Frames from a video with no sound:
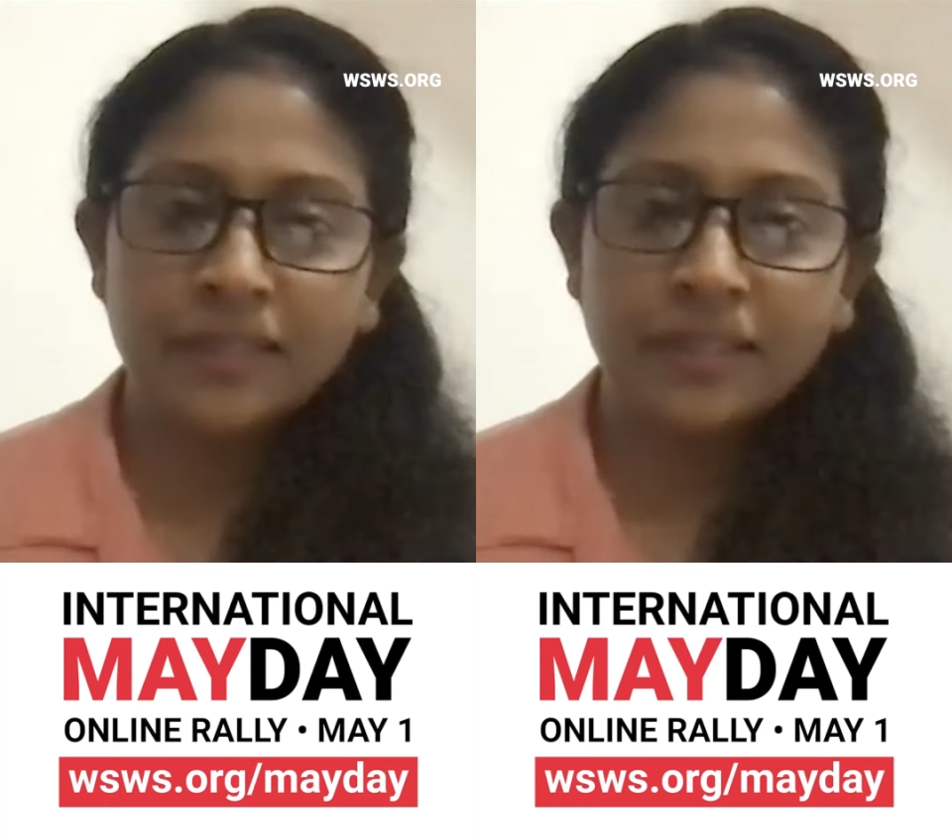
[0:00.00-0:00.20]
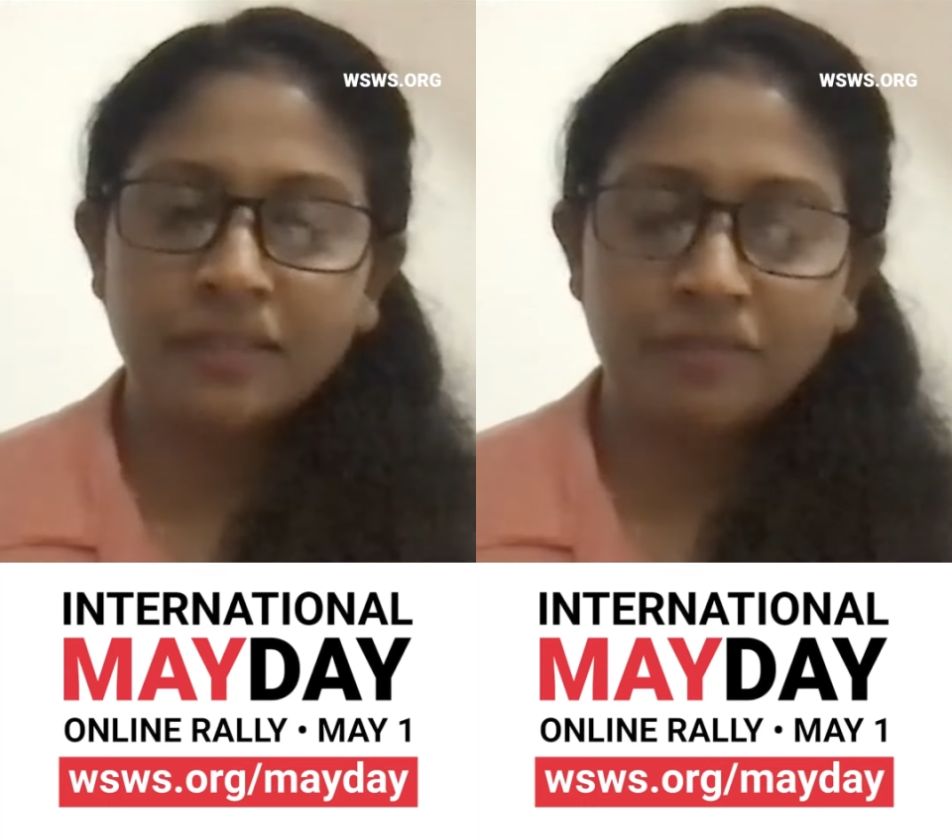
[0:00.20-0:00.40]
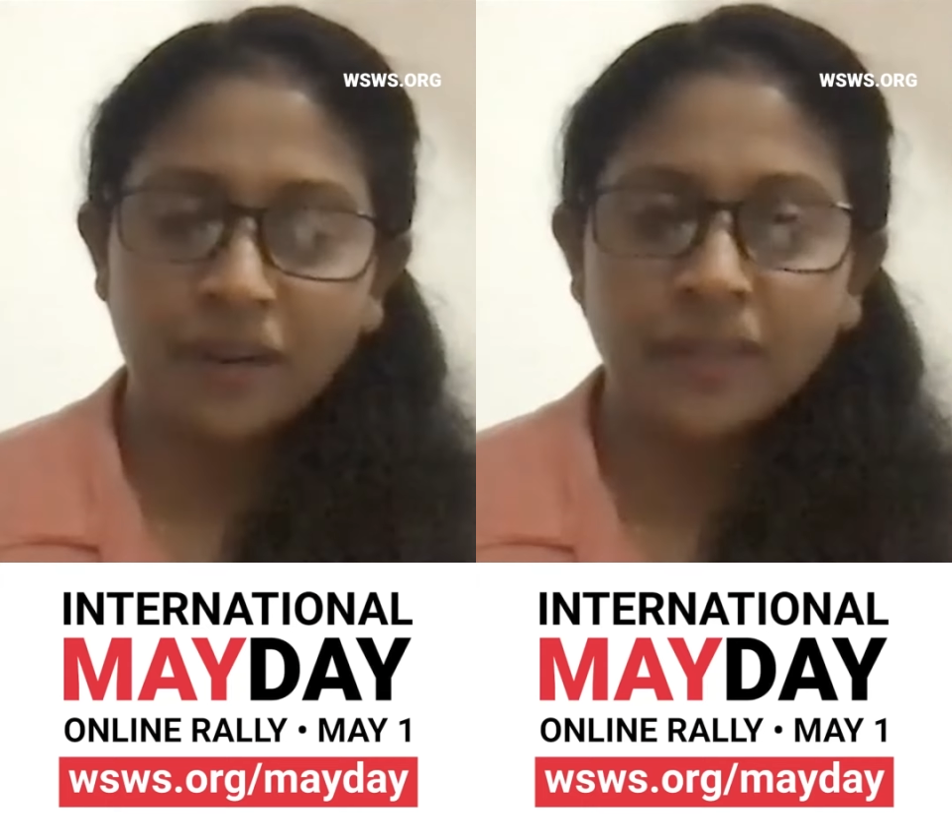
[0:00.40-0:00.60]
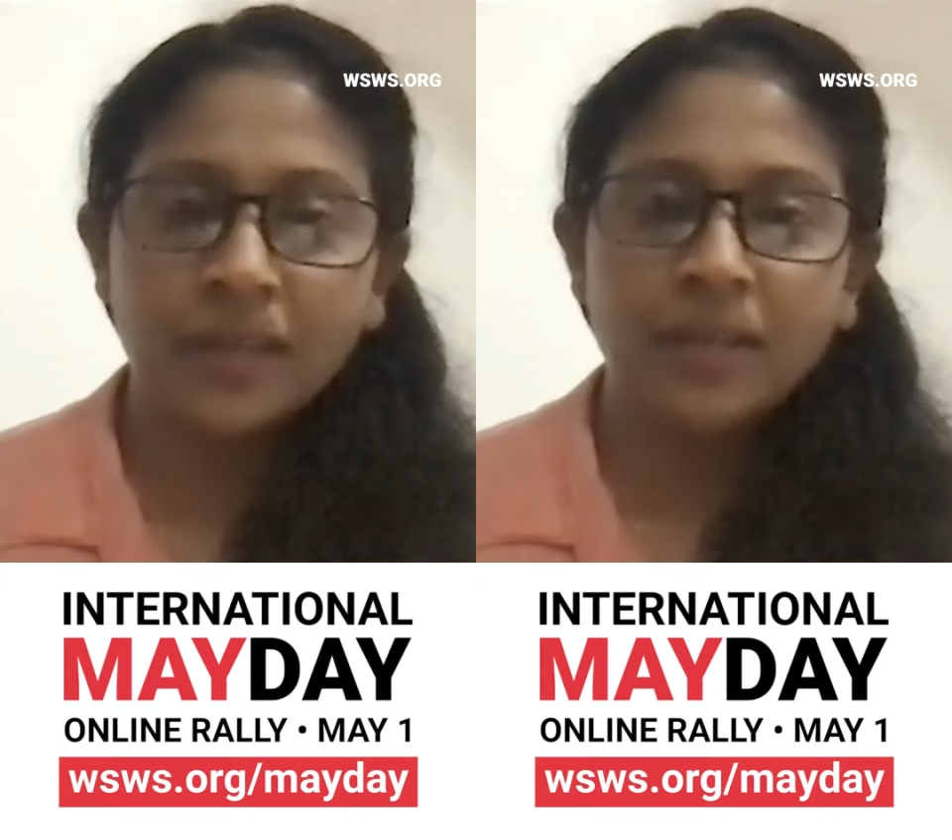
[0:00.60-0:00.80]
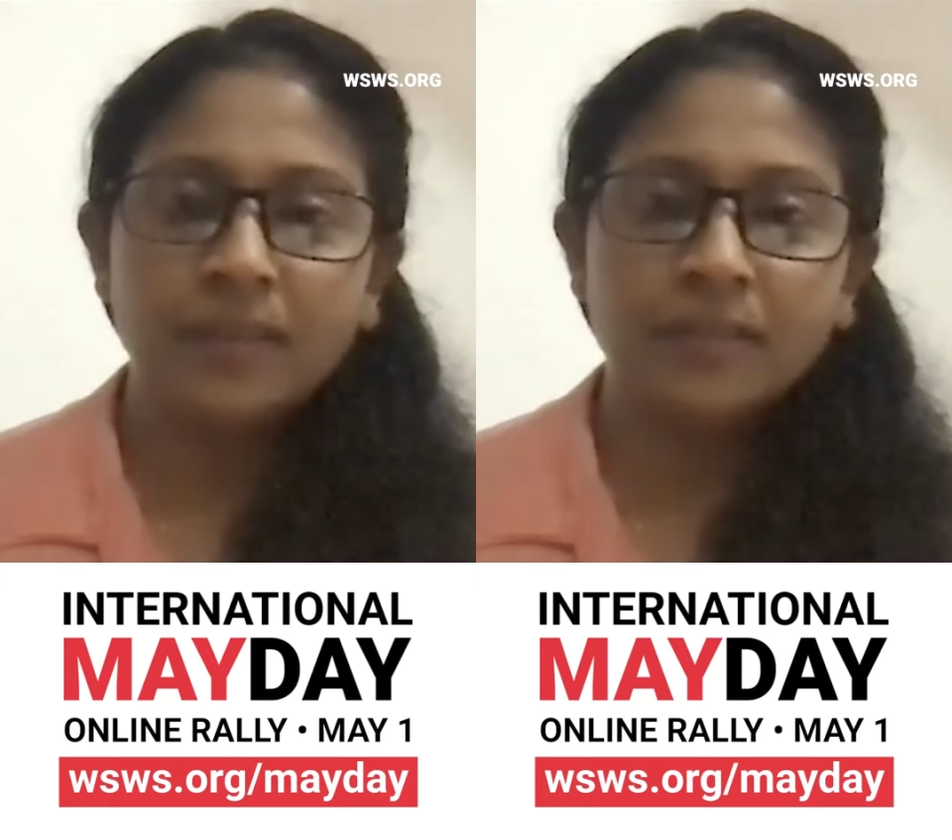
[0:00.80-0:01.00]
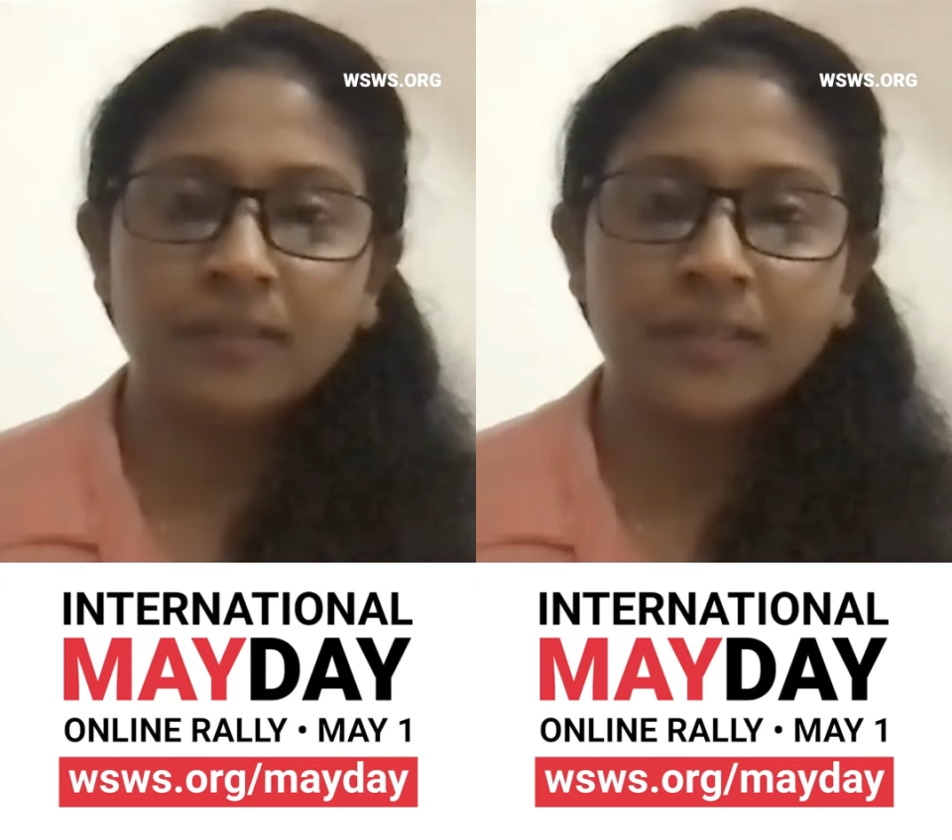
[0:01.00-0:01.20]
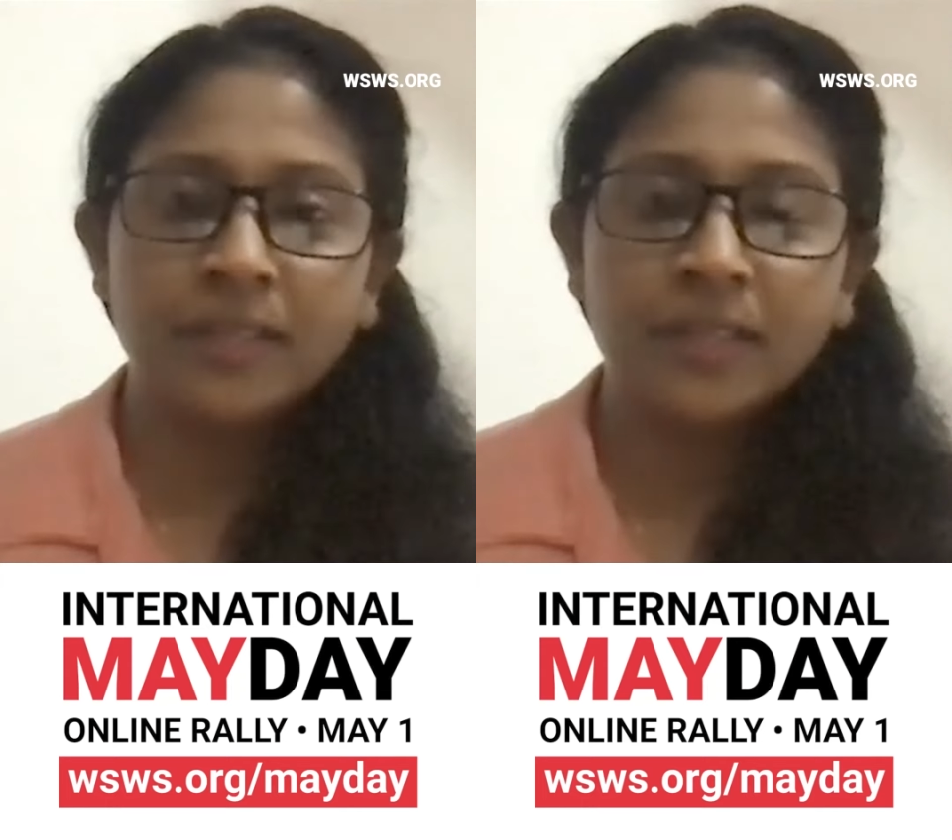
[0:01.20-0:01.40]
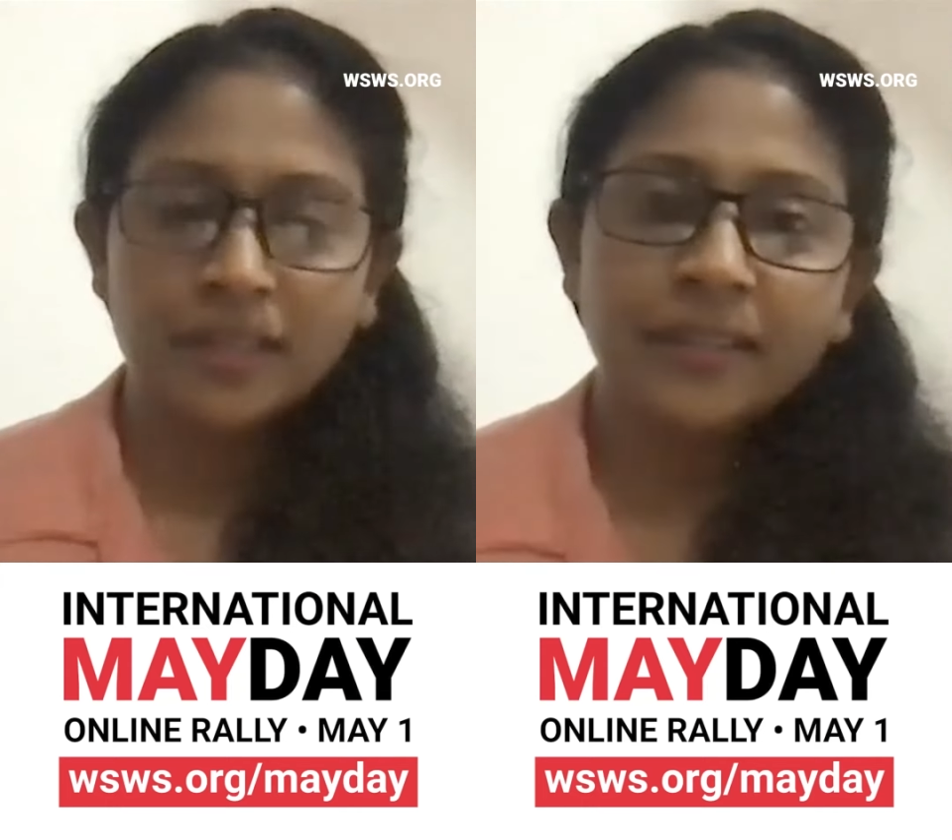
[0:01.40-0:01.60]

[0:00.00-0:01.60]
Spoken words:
in one country.